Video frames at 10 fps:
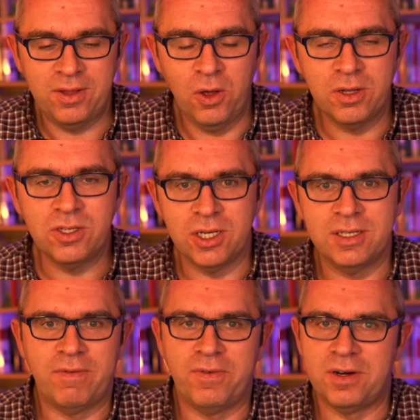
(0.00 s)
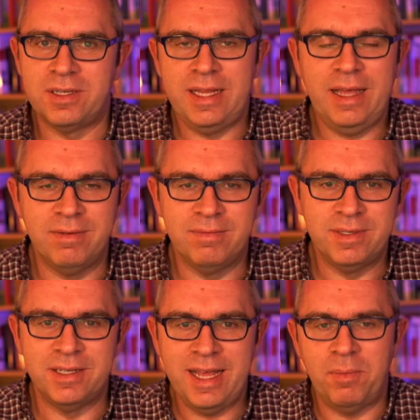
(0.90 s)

not just for staying today,